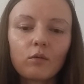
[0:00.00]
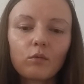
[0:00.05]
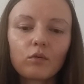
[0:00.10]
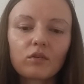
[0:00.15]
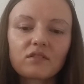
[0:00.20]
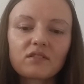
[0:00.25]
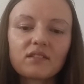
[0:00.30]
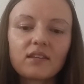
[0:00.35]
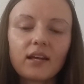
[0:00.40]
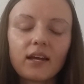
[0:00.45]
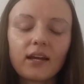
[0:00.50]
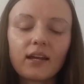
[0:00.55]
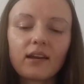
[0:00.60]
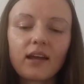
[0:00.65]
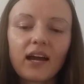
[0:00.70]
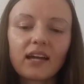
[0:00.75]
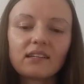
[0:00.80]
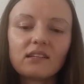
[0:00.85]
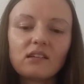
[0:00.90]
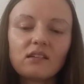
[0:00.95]
was that
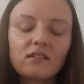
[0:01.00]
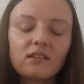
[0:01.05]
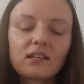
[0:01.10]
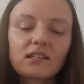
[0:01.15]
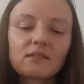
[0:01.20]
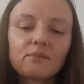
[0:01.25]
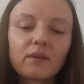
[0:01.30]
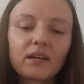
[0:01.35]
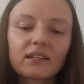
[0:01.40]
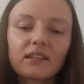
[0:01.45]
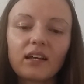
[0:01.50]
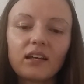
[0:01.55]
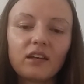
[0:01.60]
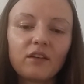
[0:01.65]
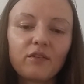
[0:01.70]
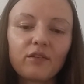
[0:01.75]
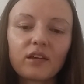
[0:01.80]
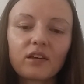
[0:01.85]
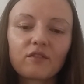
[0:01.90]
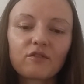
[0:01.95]
I didn't expect
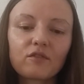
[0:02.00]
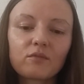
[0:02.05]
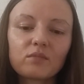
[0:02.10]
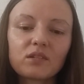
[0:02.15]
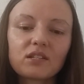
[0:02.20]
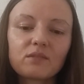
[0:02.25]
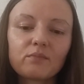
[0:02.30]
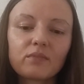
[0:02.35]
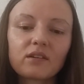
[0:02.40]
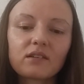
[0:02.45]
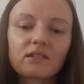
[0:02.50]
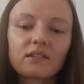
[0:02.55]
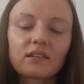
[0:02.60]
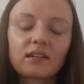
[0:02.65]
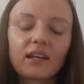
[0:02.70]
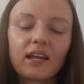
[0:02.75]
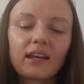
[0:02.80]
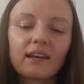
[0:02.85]
anything from this person,